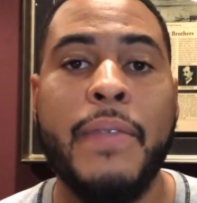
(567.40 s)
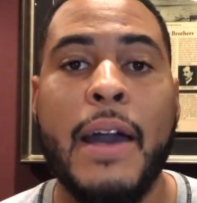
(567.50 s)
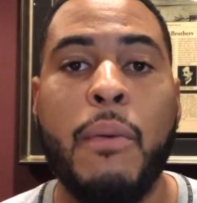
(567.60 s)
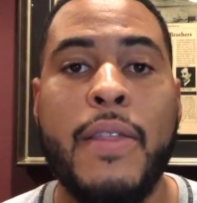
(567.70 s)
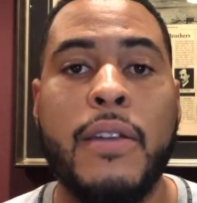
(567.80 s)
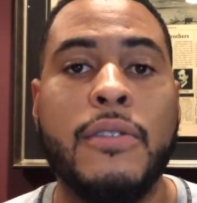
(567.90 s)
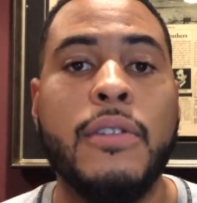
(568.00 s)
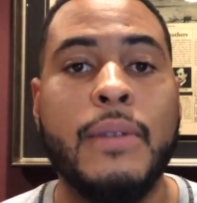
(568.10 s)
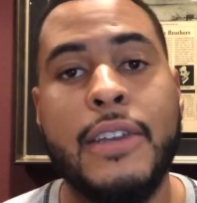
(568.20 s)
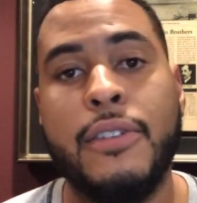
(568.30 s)
That way there's
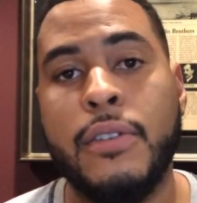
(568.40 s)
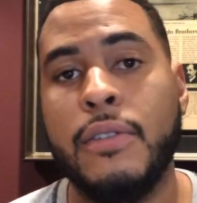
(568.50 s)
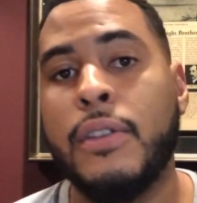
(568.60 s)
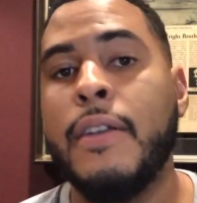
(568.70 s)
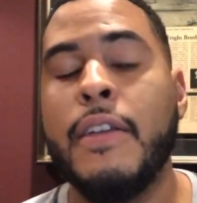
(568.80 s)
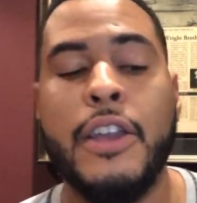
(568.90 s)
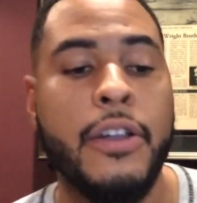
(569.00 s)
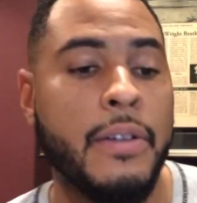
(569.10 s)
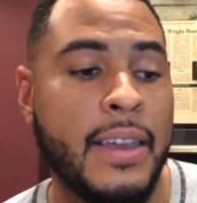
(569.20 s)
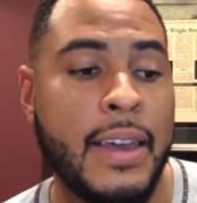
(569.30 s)
no issues.
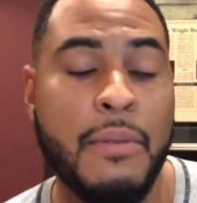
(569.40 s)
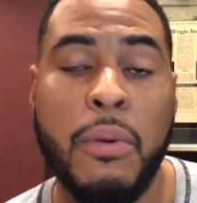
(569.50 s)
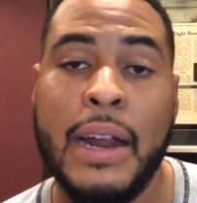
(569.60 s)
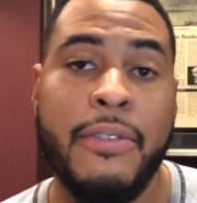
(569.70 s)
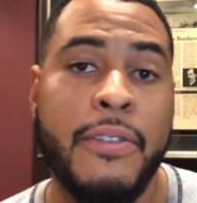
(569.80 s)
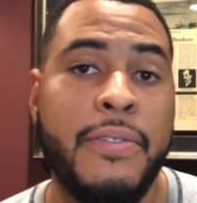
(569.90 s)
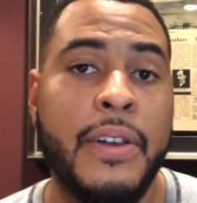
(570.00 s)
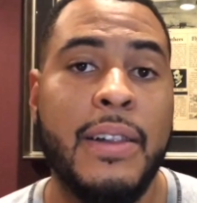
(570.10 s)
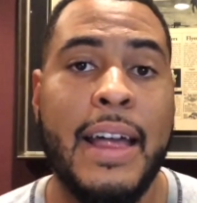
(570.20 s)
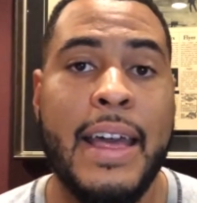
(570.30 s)
Your kid won't ever
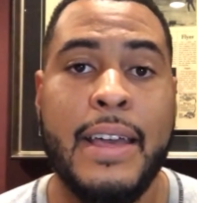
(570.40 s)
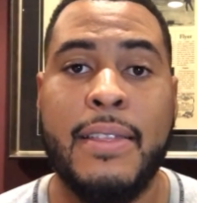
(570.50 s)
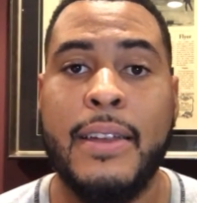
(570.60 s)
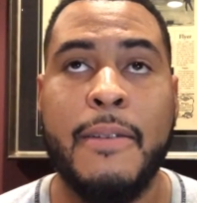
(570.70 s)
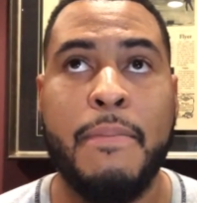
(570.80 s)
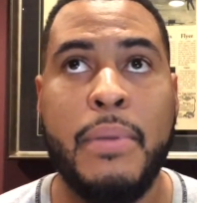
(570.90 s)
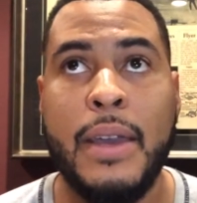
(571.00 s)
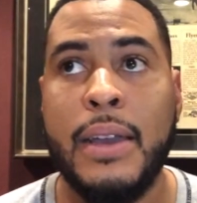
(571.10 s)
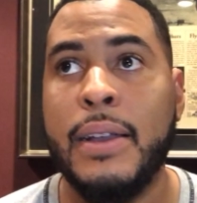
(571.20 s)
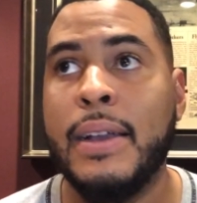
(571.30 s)
feel like they're
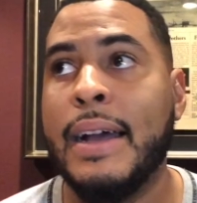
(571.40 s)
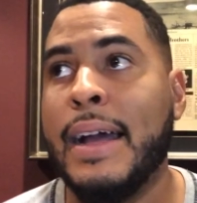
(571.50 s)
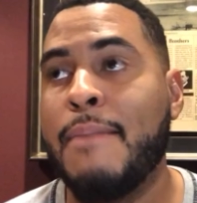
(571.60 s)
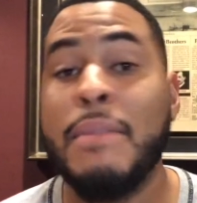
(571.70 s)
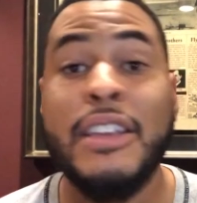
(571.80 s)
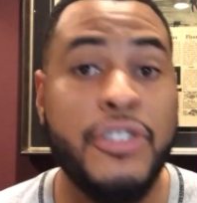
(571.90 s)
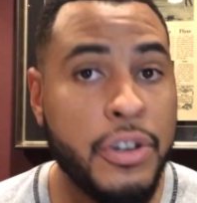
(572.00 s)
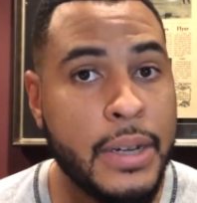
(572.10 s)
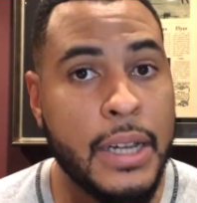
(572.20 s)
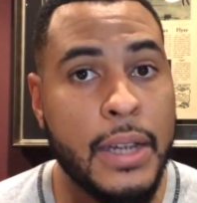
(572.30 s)
being
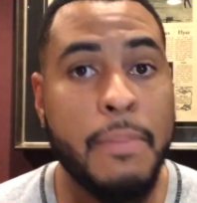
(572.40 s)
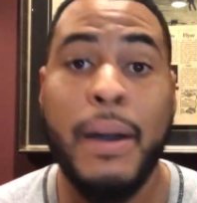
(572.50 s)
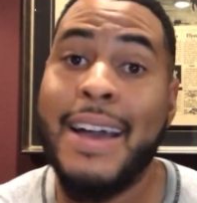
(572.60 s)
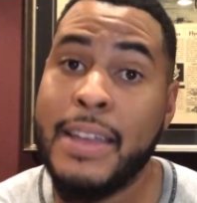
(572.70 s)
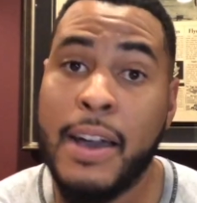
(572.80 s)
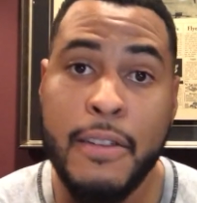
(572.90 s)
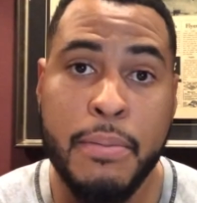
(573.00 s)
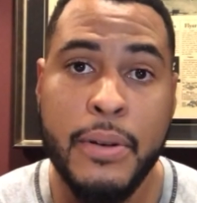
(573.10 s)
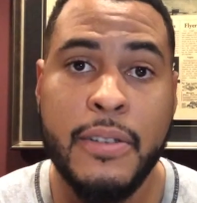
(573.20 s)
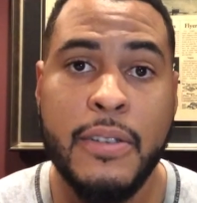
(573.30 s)
mistreated by the other
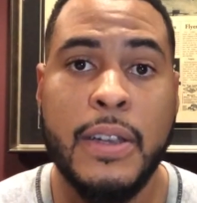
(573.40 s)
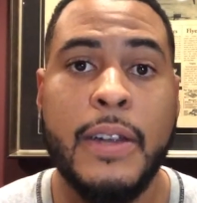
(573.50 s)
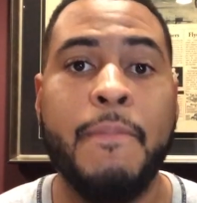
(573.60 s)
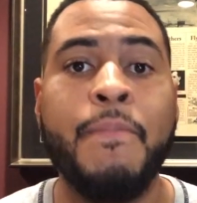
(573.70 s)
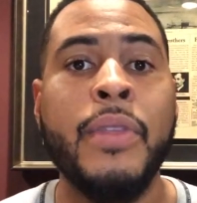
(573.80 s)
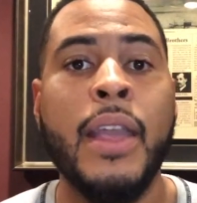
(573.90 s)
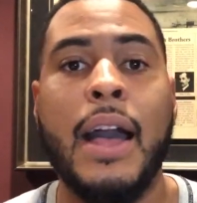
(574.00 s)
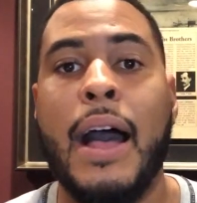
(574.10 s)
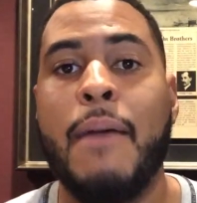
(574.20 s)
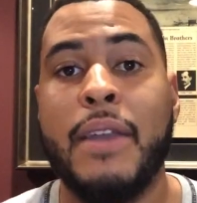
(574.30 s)
person.
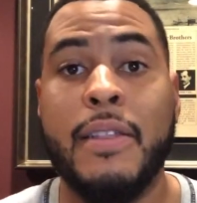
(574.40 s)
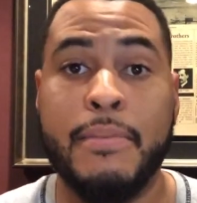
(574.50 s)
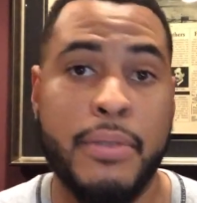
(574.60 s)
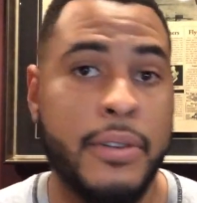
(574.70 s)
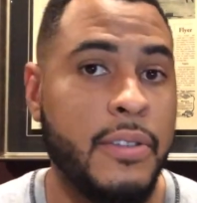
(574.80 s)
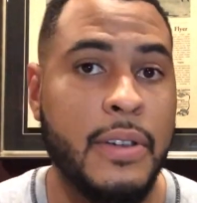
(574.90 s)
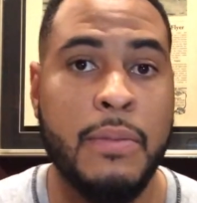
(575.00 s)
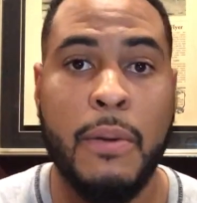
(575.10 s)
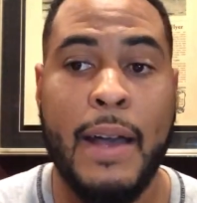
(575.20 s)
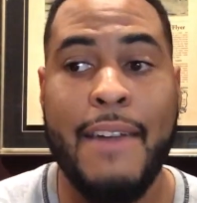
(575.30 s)
The other
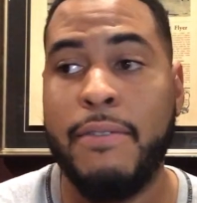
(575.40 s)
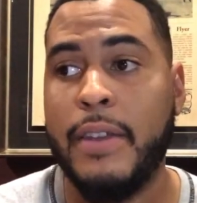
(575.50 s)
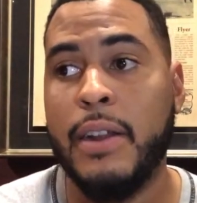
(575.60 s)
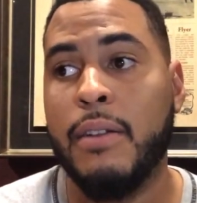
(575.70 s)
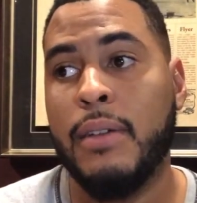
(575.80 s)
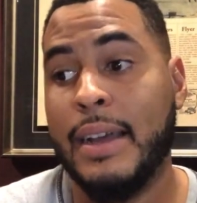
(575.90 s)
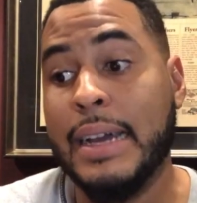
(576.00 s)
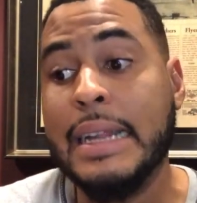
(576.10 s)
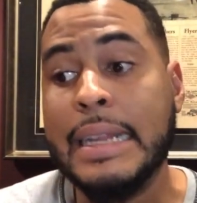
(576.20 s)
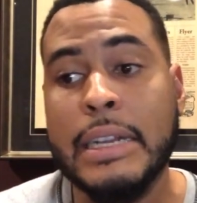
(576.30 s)
person will have, you know, a
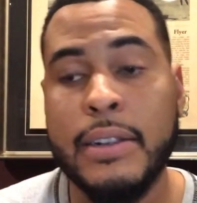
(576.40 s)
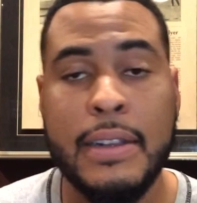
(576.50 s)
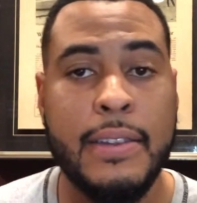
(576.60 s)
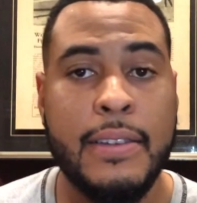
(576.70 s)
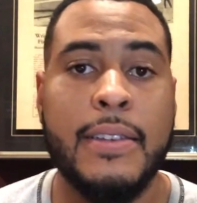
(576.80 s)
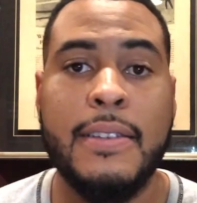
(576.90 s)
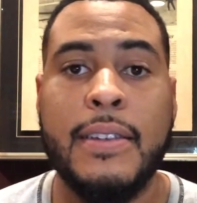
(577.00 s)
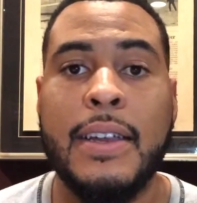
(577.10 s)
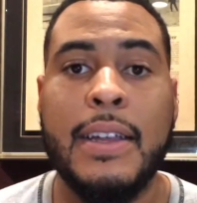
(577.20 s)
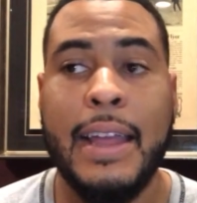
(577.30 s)
clear,
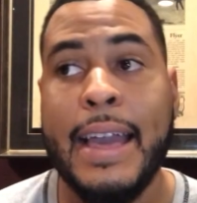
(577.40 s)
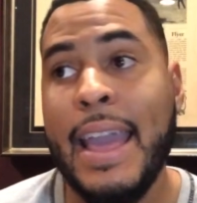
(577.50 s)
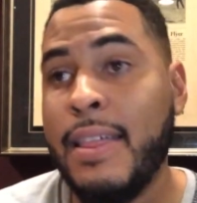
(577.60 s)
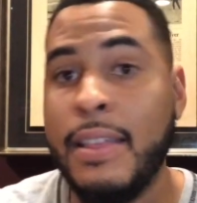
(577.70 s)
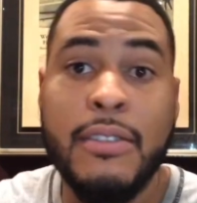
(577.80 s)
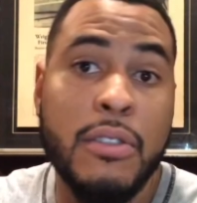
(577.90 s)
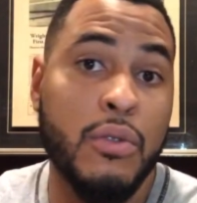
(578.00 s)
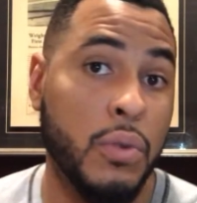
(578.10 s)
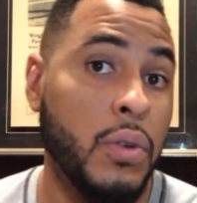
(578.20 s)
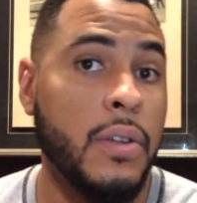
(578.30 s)
consistent, like, hey, these are the
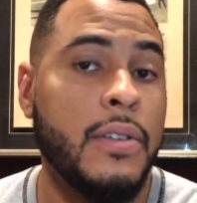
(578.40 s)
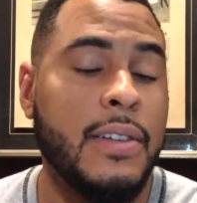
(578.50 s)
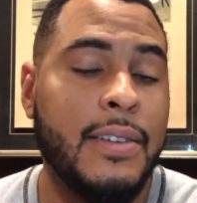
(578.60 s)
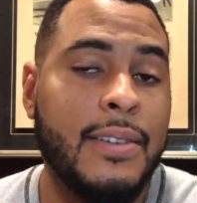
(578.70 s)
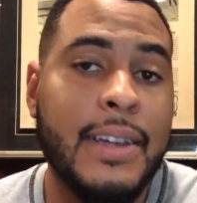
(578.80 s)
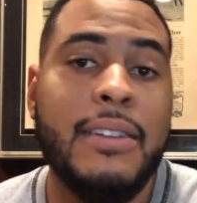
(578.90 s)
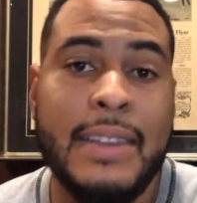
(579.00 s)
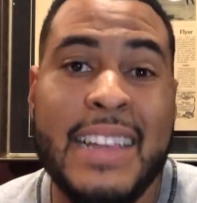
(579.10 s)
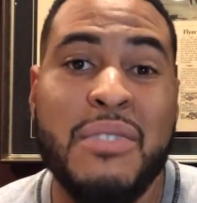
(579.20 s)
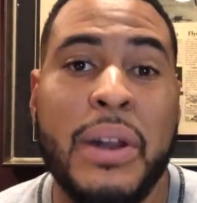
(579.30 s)
rules. It's
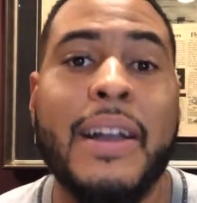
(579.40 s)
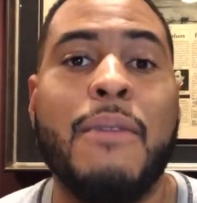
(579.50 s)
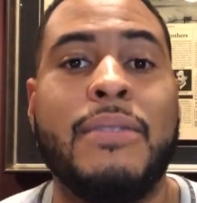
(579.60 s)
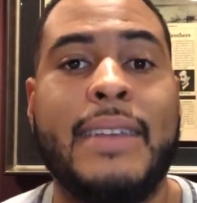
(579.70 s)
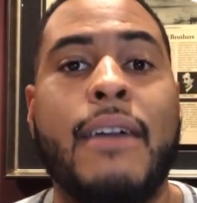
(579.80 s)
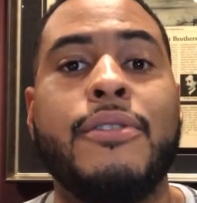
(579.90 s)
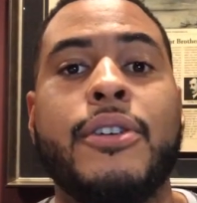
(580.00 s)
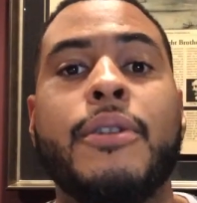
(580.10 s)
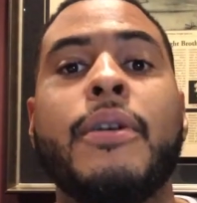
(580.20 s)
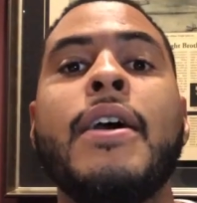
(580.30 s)
essentially, that's what it comes down
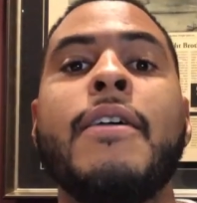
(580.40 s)
to.